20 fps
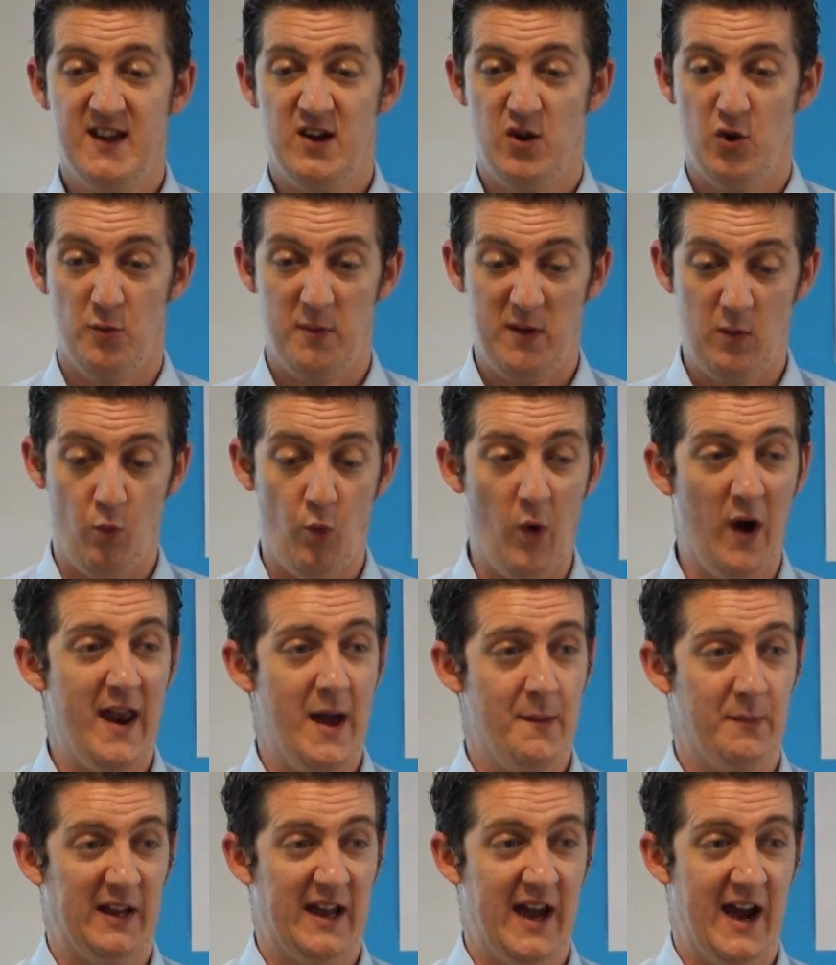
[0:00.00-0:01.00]
It would be one
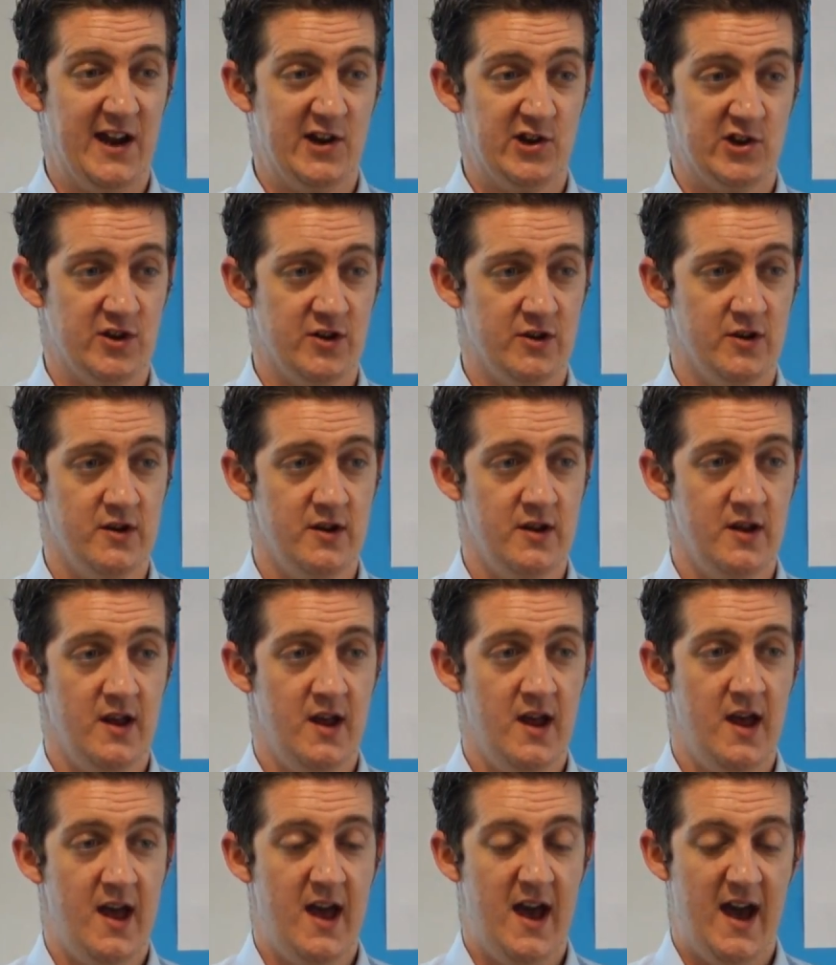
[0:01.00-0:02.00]
application,
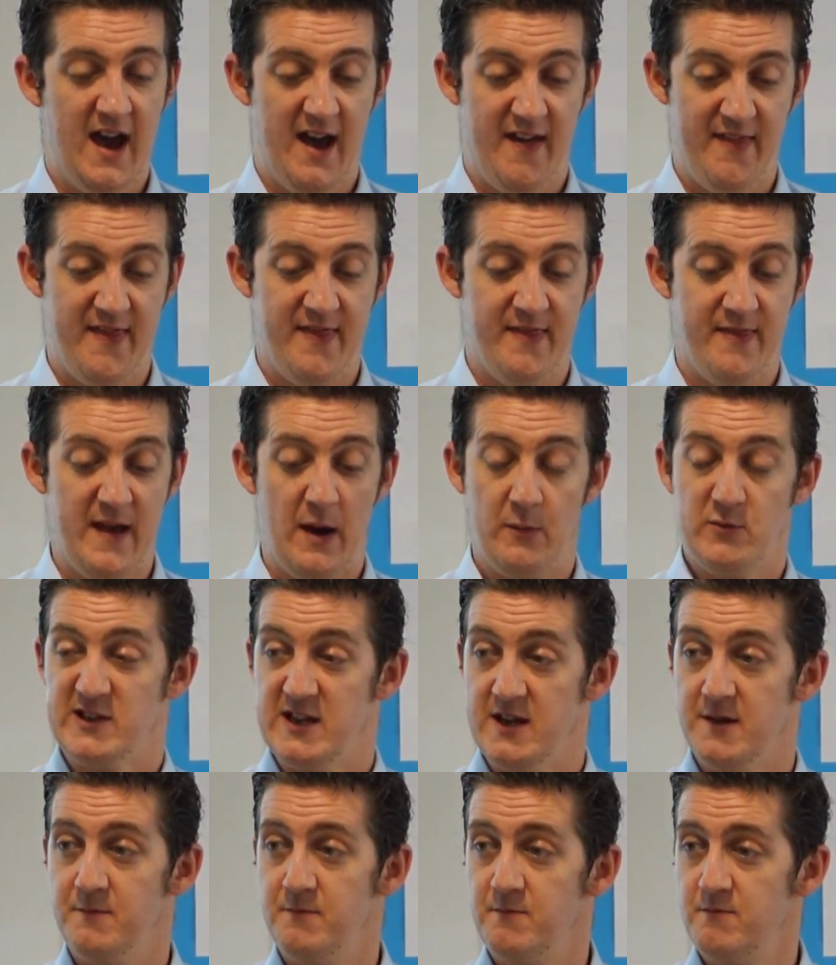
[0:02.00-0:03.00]
and that was
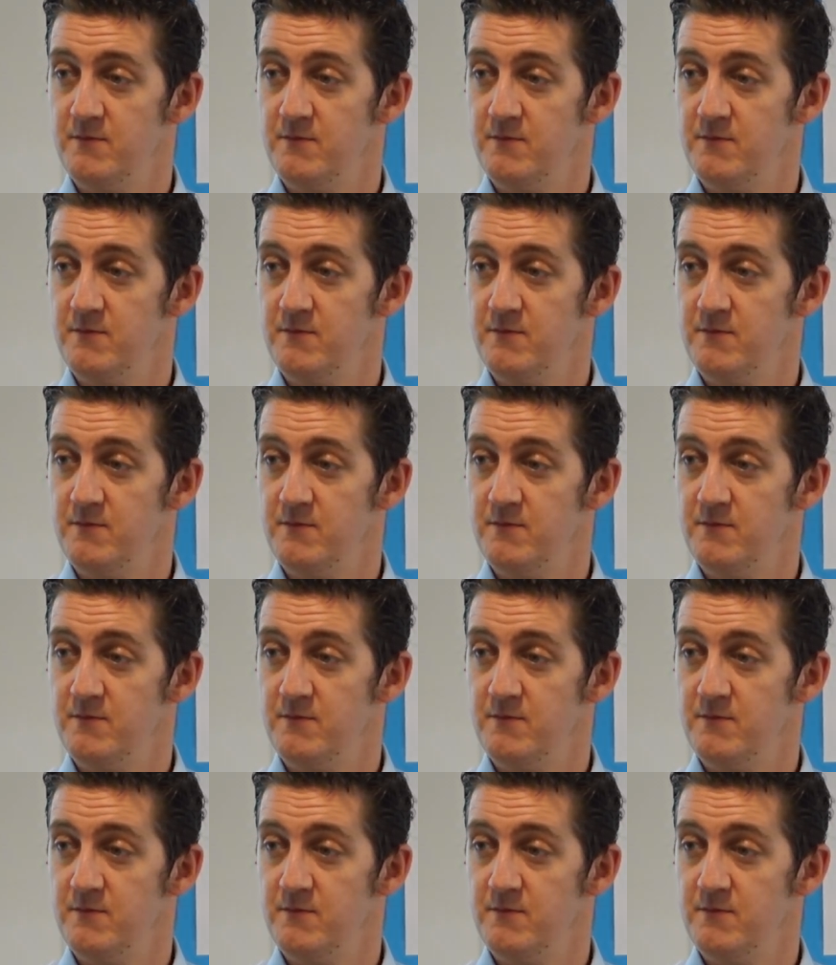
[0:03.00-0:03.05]
it.